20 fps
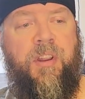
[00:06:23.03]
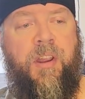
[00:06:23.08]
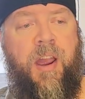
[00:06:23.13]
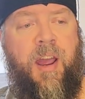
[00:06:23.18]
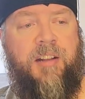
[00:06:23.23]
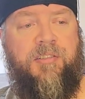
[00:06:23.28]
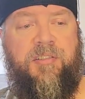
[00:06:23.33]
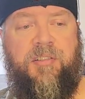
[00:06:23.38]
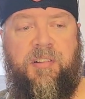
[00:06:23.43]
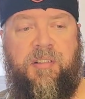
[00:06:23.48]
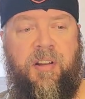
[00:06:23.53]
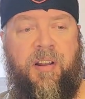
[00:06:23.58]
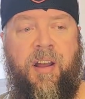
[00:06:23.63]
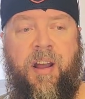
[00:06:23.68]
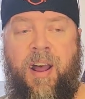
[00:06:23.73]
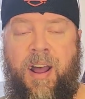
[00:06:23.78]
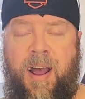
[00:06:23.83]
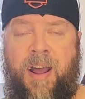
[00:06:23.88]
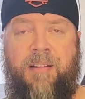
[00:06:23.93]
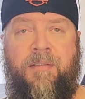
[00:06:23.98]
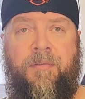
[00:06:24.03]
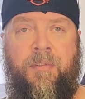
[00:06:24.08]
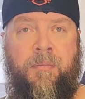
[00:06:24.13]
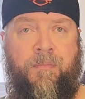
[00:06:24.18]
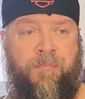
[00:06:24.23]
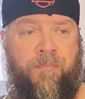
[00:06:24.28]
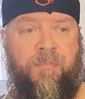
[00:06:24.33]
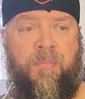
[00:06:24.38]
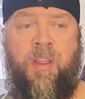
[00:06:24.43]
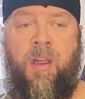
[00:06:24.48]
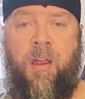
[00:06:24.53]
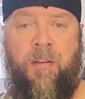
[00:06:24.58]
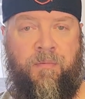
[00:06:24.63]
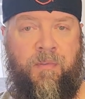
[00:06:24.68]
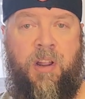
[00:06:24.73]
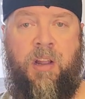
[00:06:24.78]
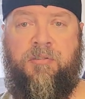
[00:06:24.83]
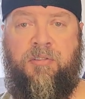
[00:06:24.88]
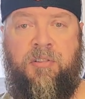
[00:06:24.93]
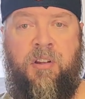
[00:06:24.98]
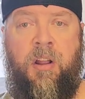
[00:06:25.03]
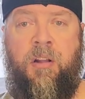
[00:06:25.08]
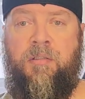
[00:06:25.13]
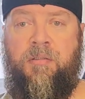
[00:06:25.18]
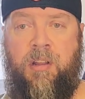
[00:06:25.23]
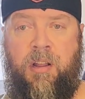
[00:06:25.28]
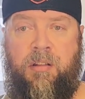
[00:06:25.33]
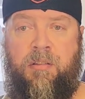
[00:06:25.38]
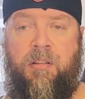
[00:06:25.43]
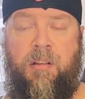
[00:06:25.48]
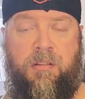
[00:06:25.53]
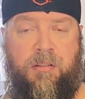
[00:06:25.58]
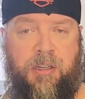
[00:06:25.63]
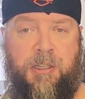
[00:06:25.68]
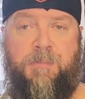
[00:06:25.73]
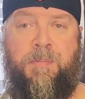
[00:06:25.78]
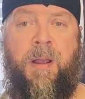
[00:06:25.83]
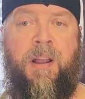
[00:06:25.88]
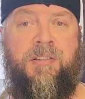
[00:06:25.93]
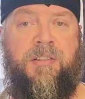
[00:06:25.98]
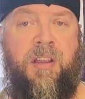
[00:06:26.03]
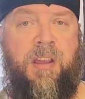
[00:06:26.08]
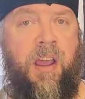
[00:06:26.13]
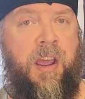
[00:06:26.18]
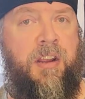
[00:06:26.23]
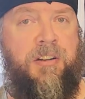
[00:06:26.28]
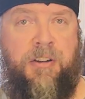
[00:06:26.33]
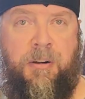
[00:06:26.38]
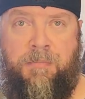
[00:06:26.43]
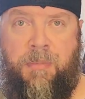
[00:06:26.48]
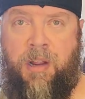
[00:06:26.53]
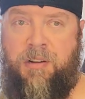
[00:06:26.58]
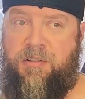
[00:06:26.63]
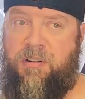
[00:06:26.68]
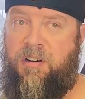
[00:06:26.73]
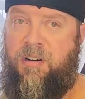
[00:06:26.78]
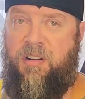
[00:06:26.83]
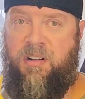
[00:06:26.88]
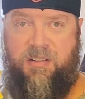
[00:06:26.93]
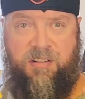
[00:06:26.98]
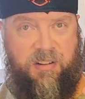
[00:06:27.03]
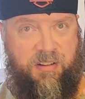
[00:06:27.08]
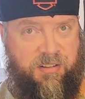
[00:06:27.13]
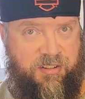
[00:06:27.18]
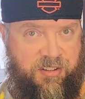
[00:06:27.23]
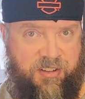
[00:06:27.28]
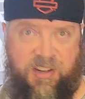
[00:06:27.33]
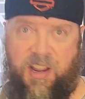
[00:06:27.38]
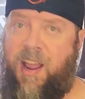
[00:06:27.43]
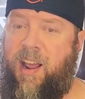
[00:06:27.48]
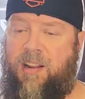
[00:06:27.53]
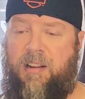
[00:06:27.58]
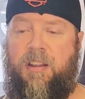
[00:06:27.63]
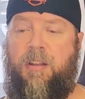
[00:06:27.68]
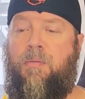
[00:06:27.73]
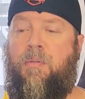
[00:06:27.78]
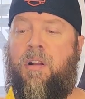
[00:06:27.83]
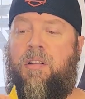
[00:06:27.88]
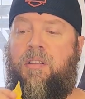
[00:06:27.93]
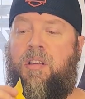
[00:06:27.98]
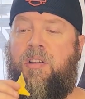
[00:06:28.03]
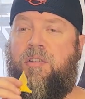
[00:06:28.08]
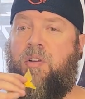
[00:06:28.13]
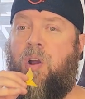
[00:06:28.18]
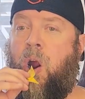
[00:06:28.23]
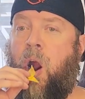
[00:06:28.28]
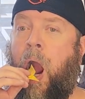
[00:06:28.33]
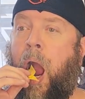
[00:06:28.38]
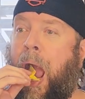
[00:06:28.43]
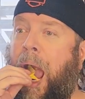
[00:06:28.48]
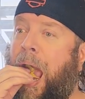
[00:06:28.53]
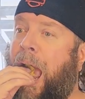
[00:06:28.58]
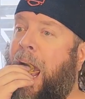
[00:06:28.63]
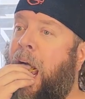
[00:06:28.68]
Yes, hot, yes, the, the, the spicy Asian mustard is exactly what these are.